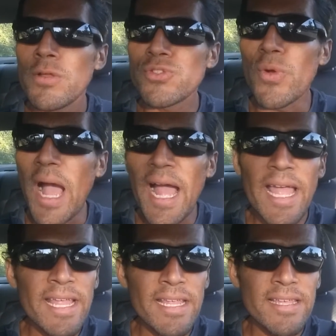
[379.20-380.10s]
So
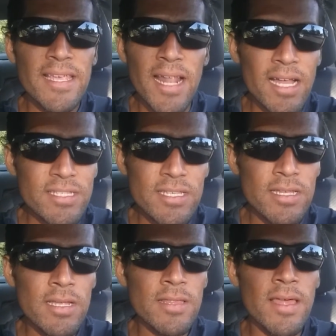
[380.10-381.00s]
I cannot
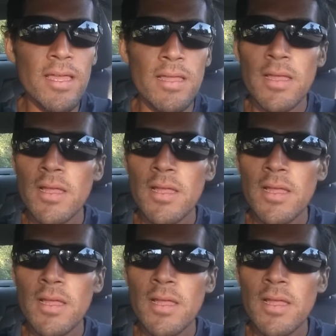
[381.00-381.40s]
say that,